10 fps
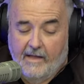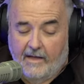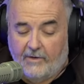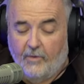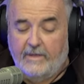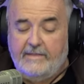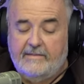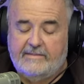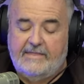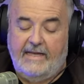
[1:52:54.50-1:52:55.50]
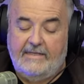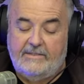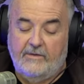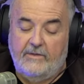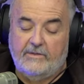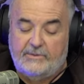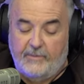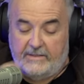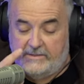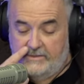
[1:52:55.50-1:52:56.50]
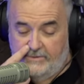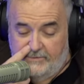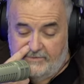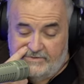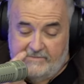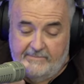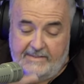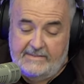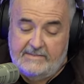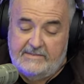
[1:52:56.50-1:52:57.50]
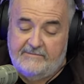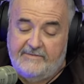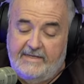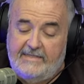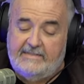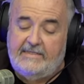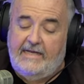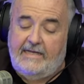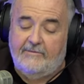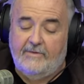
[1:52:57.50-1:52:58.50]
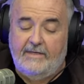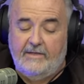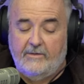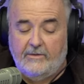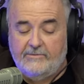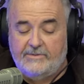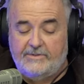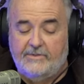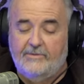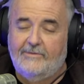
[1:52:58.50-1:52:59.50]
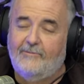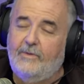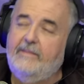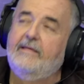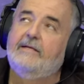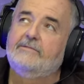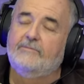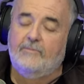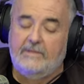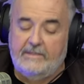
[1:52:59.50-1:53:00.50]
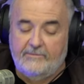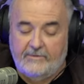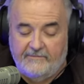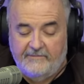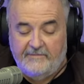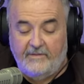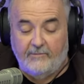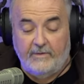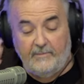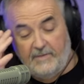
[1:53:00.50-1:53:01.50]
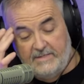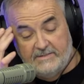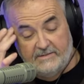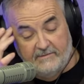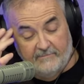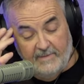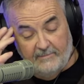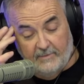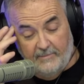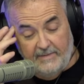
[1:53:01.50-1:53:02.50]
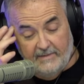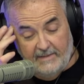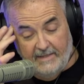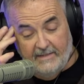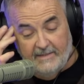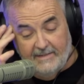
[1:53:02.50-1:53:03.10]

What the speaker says: According to the San Antonio Express News, Ms. Vanessa Irina owns a total of 1,153 pieces of memorabilia